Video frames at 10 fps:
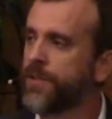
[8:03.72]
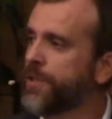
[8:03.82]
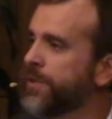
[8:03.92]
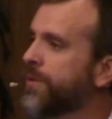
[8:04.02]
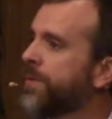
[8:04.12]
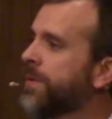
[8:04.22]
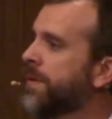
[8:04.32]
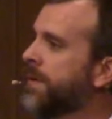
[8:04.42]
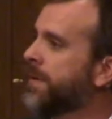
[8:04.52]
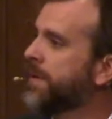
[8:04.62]
to
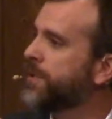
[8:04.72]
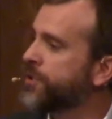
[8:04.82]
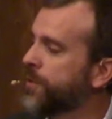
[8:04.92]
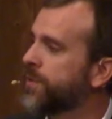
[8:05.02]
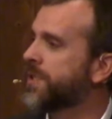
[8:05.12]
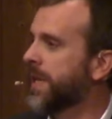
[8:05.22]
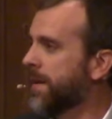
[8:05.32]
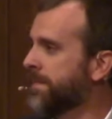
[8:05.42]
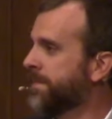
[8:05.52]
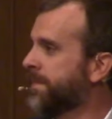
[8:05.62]

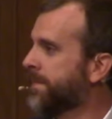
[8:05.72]
Jerusalem.